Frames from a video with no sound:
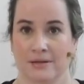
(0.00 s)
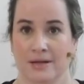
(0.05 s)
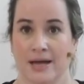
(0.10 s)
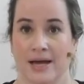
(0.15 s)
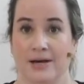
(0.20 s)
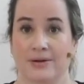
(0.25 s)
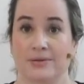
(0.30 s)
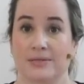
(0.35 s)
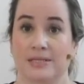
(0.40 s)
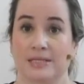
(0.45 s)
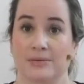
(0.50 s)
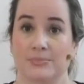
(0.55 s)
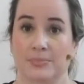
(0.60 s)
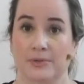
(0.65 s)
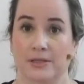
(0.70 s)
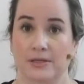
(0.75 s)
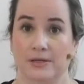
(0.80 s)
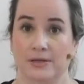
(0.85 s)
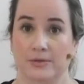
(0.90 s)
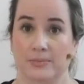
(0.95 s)
how
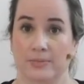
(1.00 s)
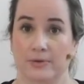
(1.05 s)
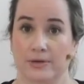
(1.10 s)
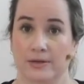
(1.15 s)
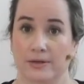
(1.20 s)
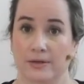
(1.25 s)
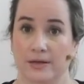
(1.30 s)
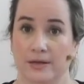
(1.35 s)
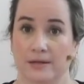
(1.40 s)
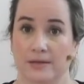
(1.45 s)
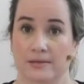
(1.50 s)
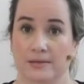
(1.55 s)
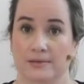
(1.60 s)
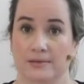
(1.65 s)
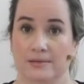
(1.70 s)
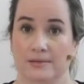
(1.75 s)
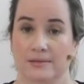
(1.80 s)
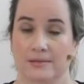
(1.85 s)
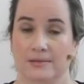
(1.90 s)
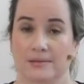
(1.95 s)
deeply you're breathing,
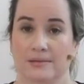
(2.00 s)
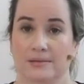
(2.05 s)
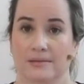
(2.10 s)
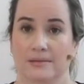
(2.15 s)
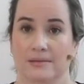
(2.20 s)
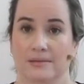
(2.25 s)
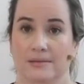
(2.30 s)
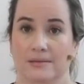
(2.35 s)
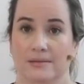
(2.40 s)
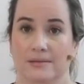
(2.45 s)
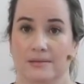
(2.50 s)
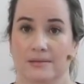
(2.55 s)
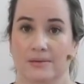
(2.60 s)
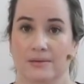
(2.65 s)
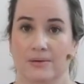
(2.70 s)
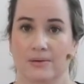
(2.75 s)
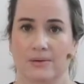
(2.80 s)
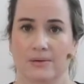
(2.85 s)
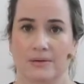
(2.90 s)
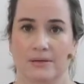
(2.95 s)

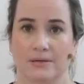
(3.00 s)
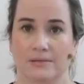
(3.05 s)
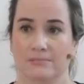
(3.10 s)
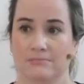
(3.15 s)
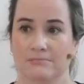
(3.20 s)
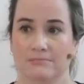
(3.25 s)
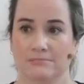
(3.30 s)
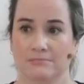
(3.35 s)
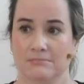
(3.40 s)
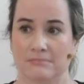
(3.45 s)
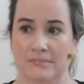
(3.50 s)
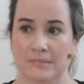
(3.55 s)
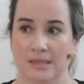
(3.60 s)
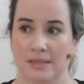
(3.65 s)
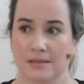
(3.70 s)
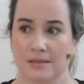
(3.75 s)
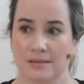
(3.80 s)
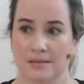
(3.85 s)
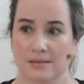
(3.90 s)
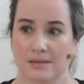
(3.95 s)
or
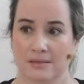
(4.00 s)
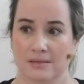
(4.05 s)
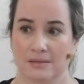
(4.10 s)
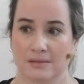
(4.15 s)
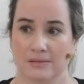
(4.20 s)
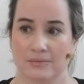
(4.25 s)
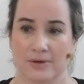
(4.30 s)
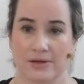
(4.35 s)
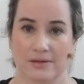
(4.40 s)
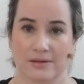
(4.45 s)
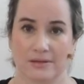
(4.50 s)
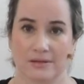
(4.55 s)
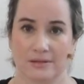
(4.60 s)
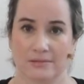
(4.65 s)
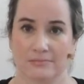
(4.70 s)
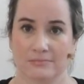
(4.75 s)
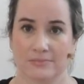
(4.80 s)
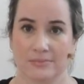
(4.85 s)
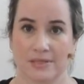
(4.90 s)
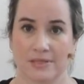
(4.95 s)

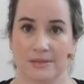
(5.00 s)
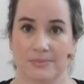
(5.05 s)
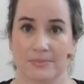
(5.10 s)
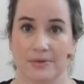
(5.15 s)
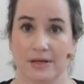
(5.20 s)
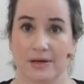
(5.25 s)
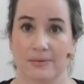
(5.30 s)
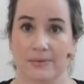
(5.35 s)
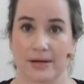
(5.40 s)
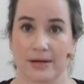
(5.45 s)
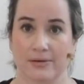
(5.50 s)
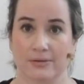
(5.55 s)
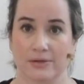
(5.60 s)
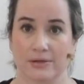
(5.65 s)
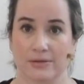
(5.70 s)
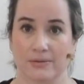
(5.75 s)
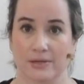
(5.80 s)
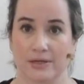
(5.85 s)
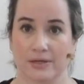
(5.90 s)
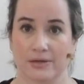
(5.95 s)
whether something around
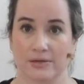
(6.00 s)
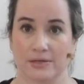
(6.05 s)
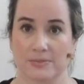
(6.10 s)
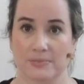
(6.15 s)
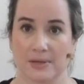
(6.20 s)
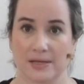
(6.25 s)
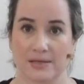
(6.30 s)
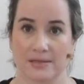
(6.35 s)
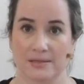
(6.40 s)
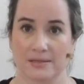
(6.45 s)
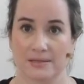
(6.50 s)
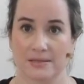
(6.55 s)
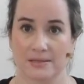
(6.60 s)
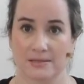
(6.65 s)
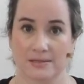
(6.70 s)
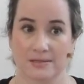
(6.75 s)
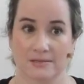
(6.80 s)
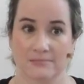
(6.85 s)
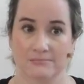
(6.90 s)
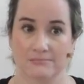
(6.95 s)
you in your space
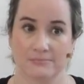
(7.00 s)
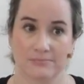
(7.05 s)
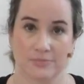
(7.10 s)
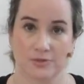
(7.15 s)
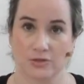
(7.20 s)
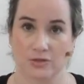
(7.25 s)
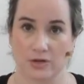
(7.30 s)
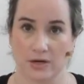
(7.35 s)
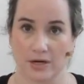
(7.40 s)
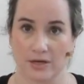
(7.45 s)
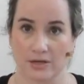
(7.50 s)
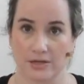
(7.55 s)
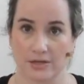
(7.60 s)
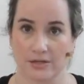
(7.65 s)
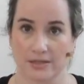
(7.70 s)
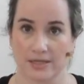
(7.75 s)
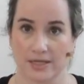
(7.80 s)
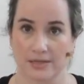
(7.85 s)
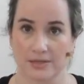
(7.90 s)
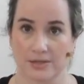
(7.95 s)
has drawn your
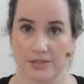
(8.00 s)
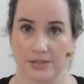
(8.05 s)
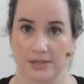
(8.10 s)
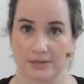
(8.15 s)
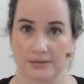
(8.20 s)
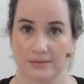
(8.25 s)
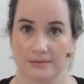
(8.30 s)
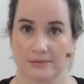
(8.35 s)
attention.